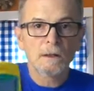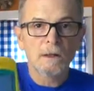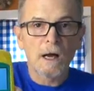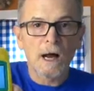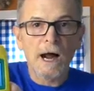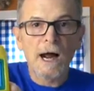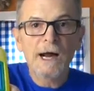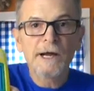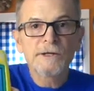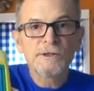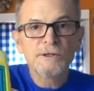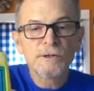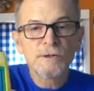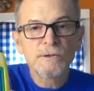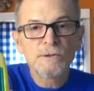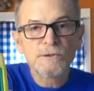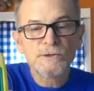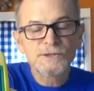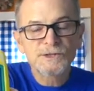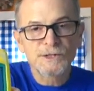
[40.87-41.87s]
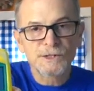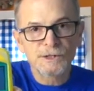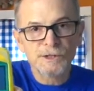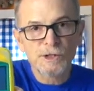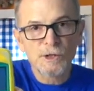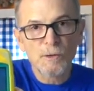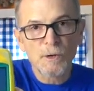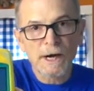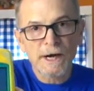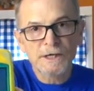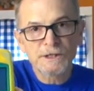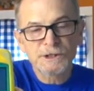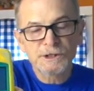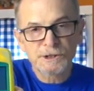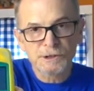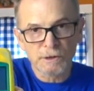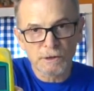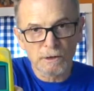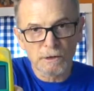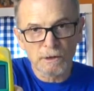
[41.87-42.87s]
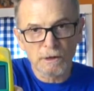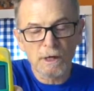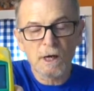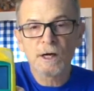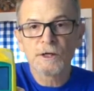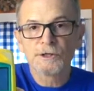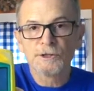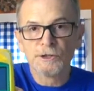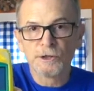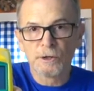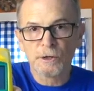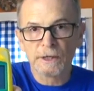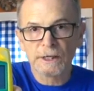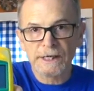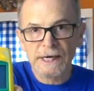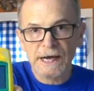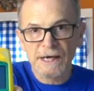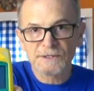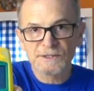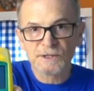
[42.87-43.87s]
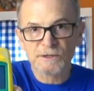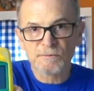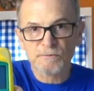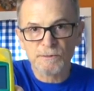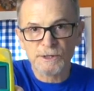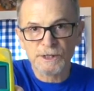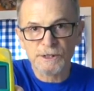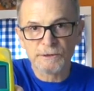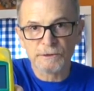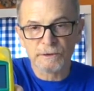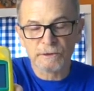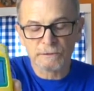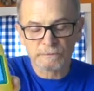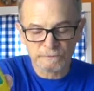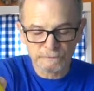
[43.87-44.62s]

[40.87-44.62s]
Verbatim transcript: I use the UAsure uric acid meter.